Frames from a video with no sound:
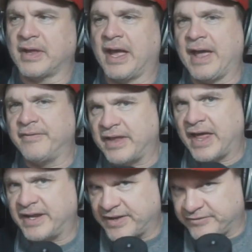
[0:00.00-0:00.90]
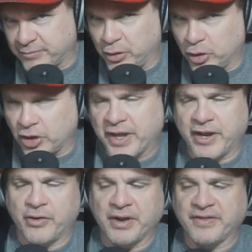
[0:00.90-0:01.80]
I haven't had a chance to pull on
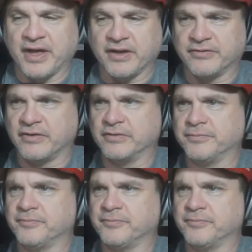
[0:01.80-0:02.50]
it or anything, so.